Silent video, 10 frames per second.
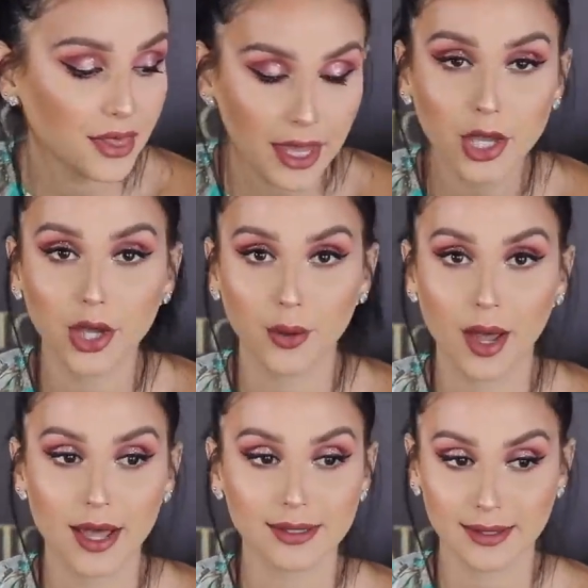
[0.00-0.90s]
thank you
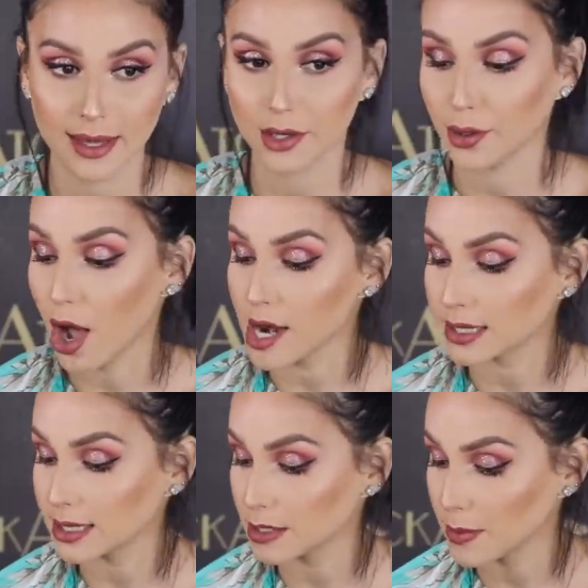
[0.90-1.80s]
guys. Thank you,
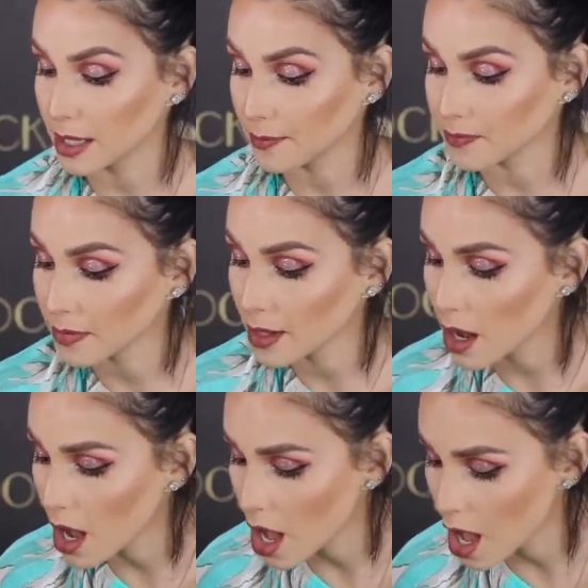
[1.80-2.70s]
honestly speaking.
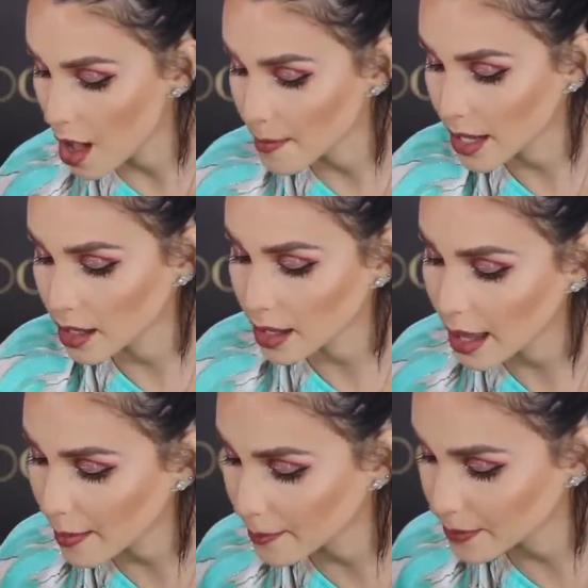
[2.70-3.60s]
Um,
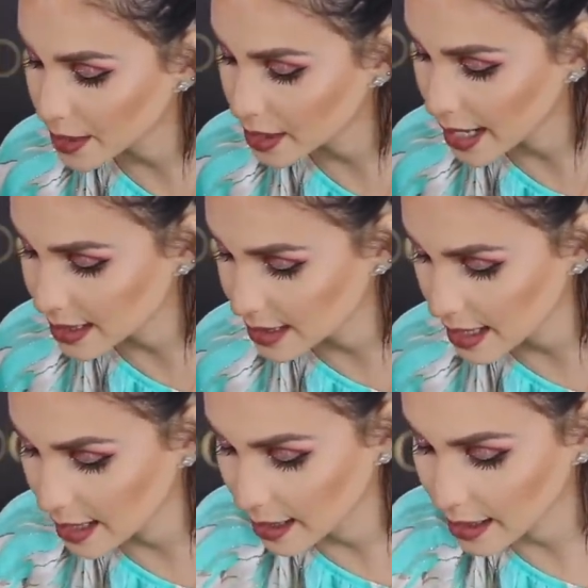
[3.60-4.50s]
um, the next
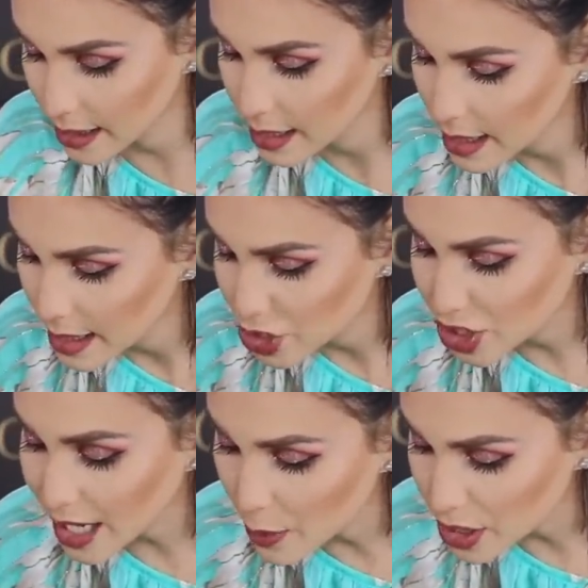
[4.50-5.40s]
thing,
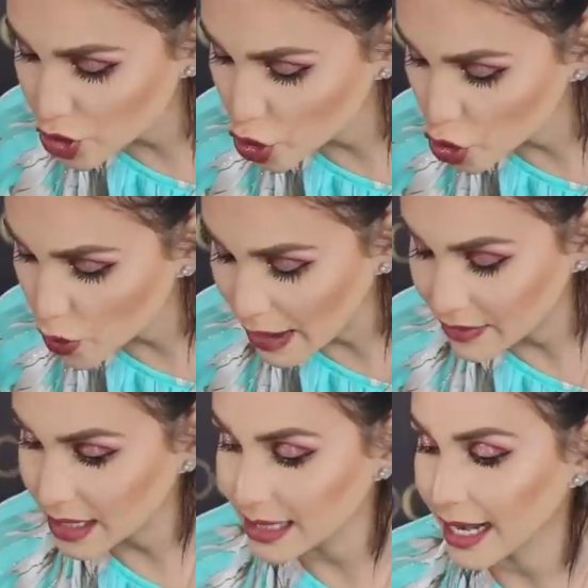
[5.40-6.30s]
she said I want to show you
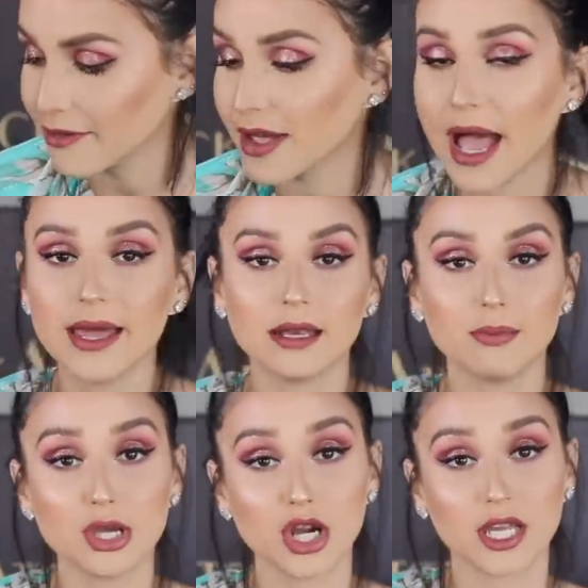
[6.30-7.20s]
everything that I've
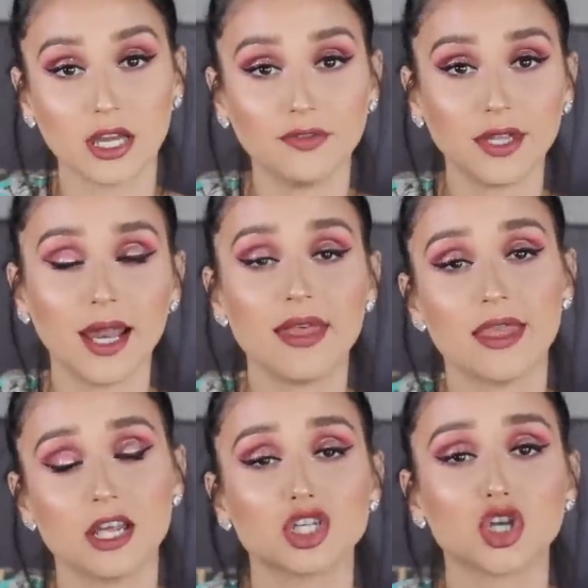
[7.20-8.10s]
gotten PR gifted
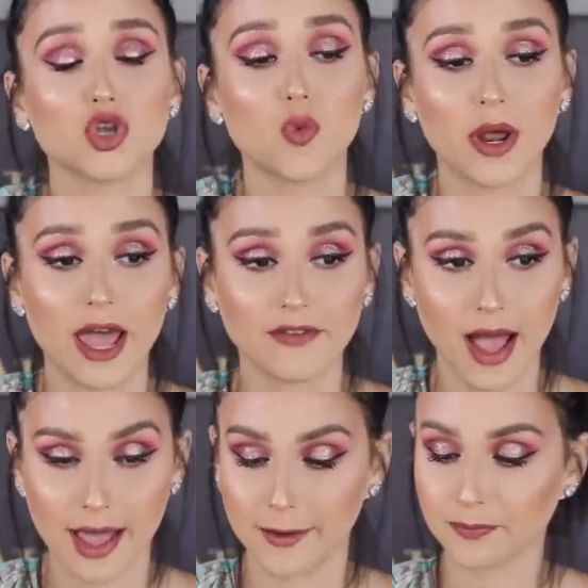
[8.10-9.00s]
and then show you what
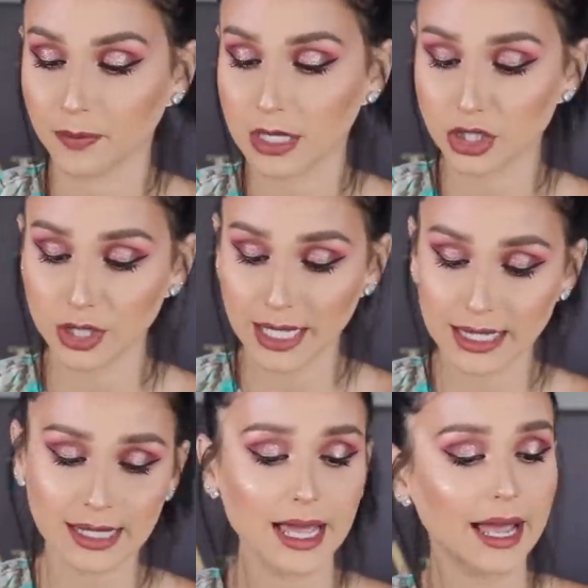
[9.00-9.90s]
I've gotten. So the
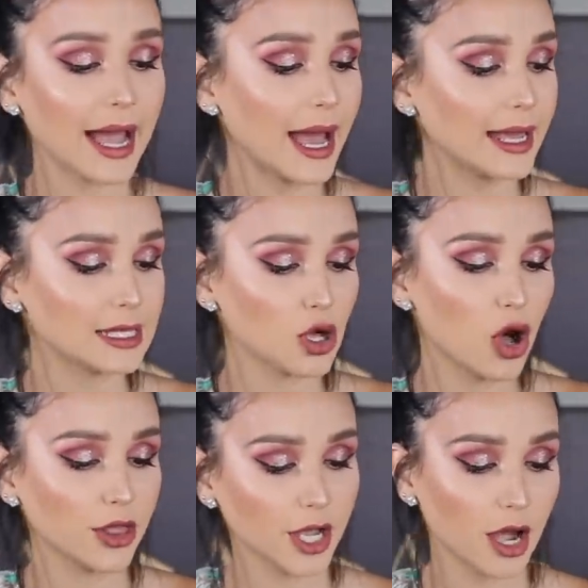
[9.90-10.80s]
next thing I got is
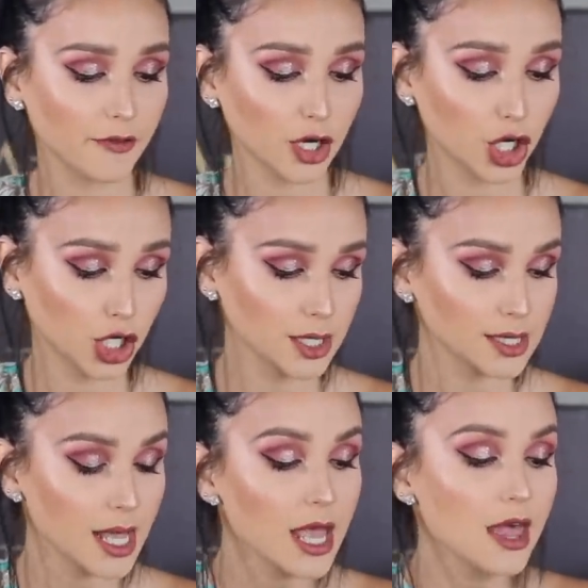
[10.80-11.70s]
called the Cover
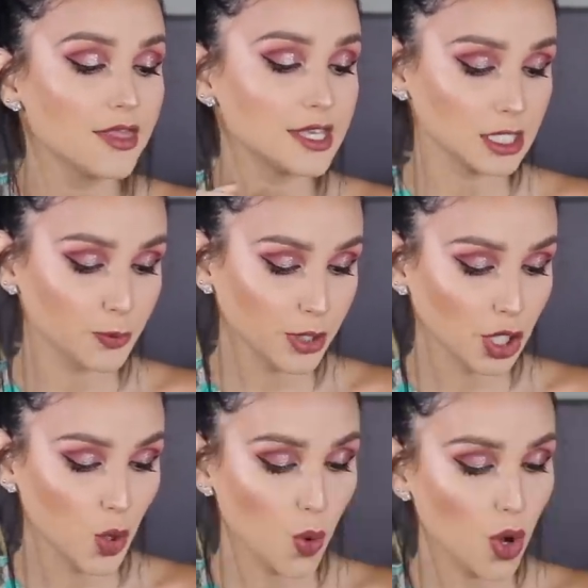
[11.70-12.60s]
Goods. This is
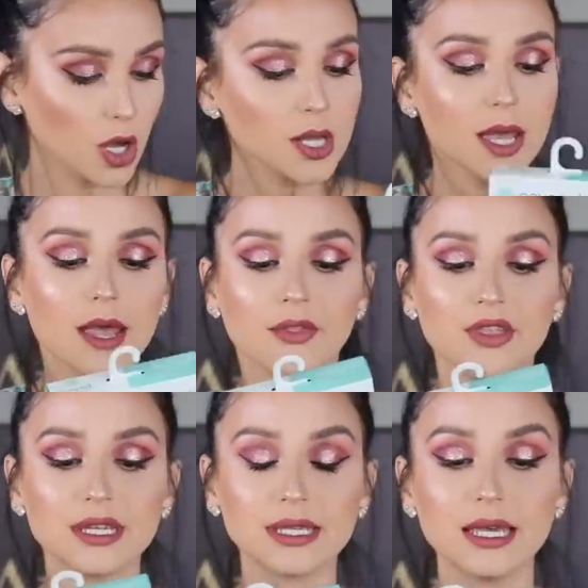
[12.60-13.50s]
pretty cool.
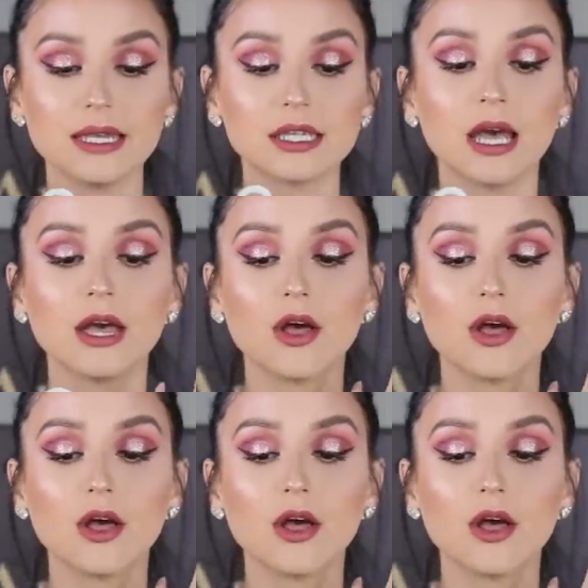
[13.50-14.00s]
This is,